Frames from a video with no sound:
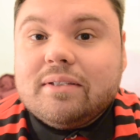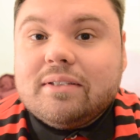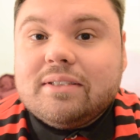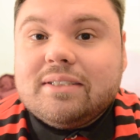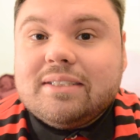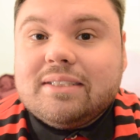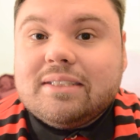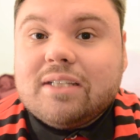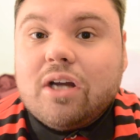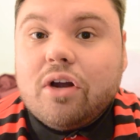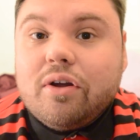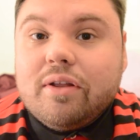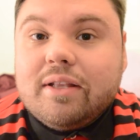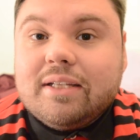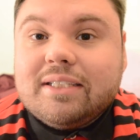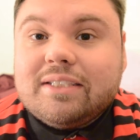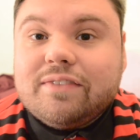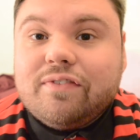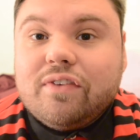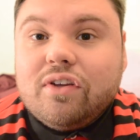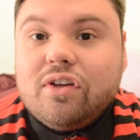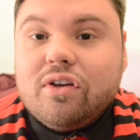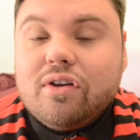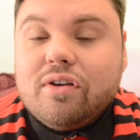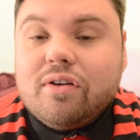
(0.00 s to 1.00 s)
sew this
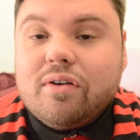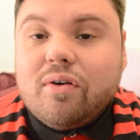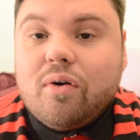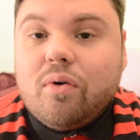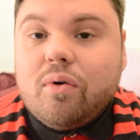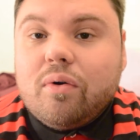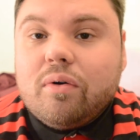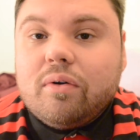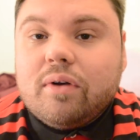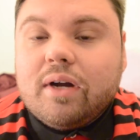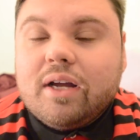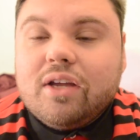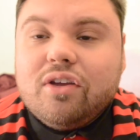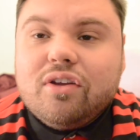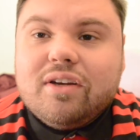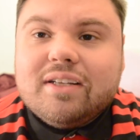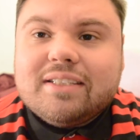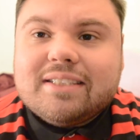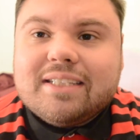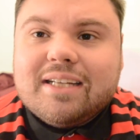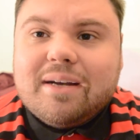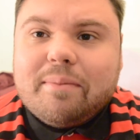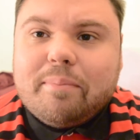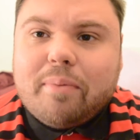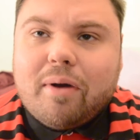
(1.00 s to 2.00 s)
for you or are you
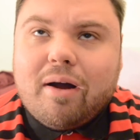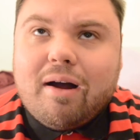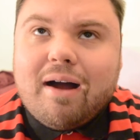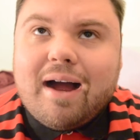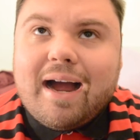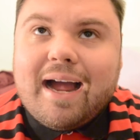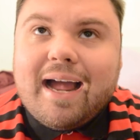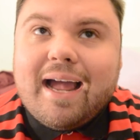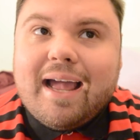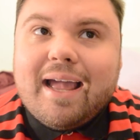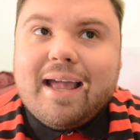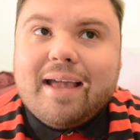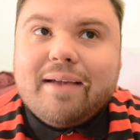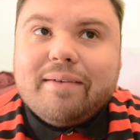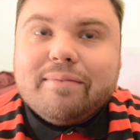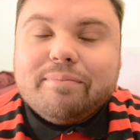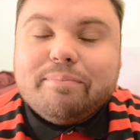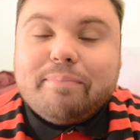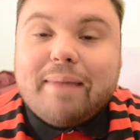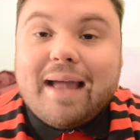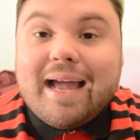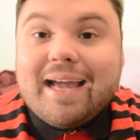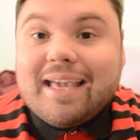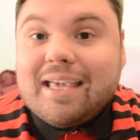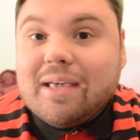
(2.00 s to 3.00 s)
just gonna buy
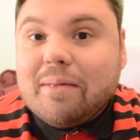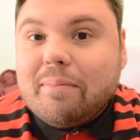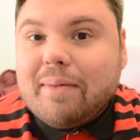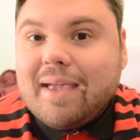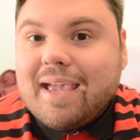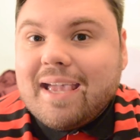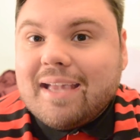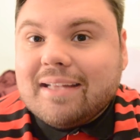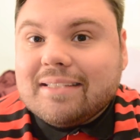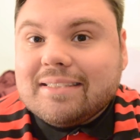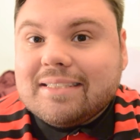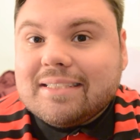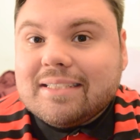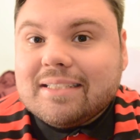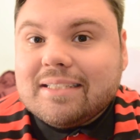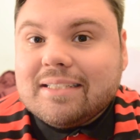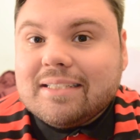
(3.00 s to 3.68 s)
baggier pants